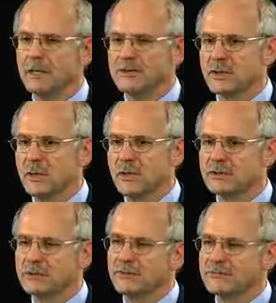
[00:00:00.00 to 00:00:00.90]
So we
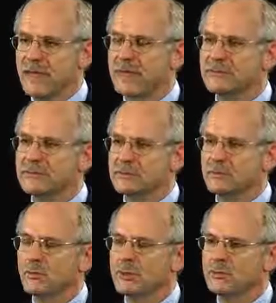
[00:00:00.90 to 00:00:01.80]
took those values
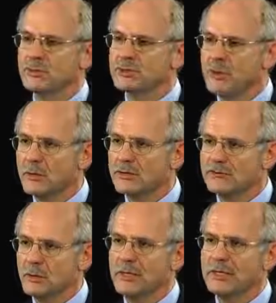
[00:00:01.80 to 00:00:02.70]
and we
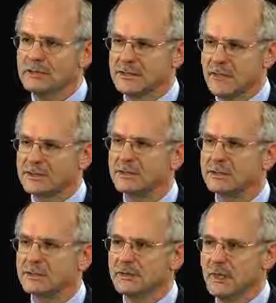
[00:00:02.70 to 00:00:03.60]
chose very
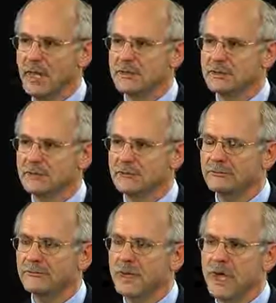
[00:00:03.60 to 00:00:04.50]
intentionally the kind
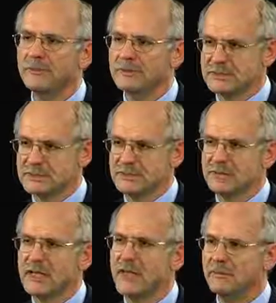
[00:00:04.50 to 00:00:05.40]
of competencies, the
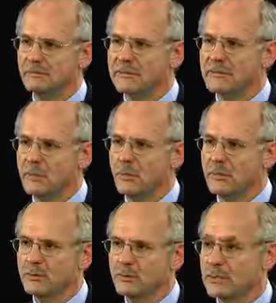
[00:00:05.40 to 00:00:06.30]
behaviors that
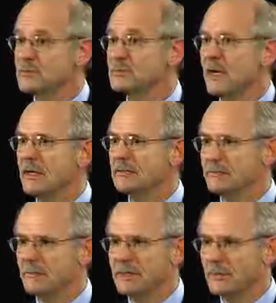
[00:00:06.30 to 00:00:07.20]
we really expect
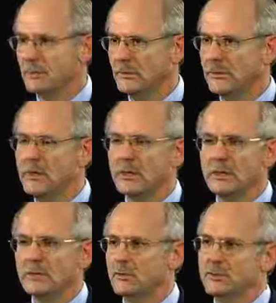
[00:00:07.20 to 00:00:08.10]
from people
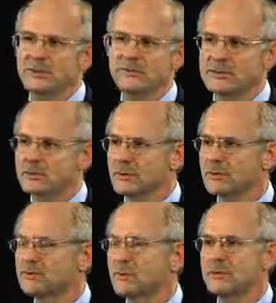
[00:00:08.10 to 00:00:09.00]
who are individual
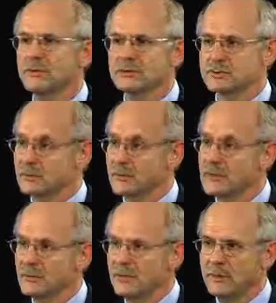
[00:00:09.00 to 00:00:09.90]
contributors or
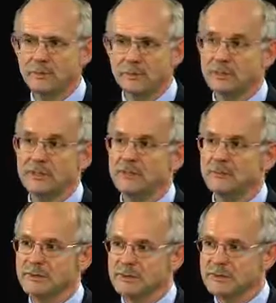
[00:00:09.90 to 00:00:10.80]
leading people or leading
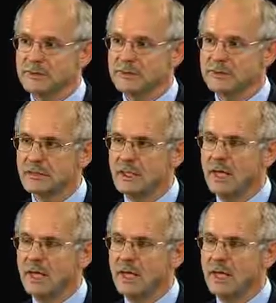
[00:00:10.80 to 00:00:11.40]
businesses.